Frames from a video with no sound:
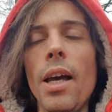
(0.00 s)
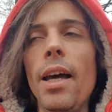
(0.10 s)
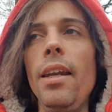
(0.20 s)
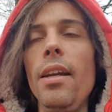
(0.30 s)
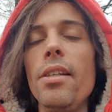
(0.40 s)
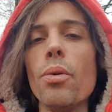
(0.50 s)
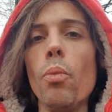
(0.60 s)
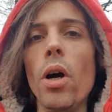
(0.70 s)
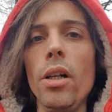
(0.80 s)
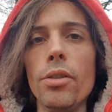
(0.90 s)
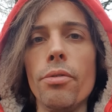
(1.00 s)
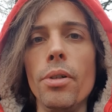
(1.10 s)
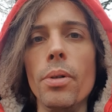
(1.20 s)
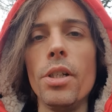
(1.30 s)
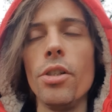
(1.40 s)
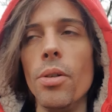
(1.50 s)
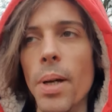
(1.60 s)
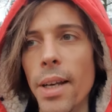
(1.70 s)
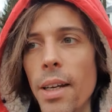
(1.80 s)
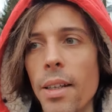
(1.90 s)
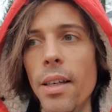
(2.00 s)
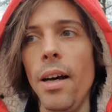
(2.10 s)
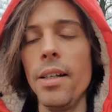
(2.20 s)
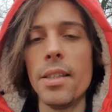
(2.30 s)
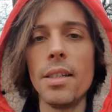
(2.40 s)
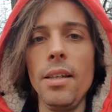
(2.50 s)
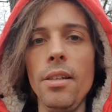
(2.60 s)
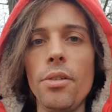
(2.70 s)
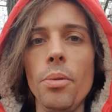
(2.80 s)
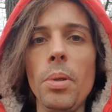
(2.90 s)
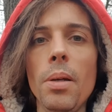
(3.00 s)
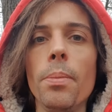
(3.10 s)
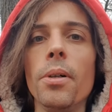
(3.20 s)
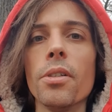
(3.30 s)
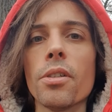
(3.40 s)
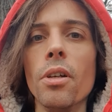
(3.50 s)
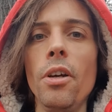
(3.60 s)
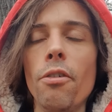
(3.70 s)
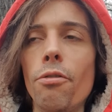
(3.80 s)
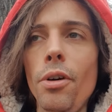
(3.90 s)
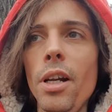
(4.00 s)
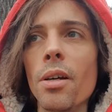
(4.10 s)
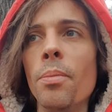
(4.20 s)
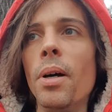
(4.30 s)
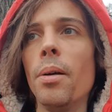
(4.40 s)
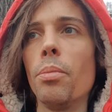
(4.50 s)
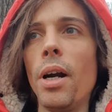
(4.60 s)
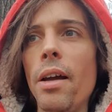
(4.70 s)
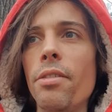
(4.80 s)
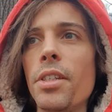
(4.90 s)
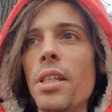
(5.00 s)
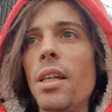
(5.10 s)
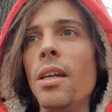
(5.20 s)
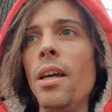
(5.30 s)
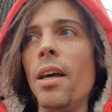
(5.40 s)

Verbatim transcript: and it is a worldview issue and it cuts into people's freedom and privacy.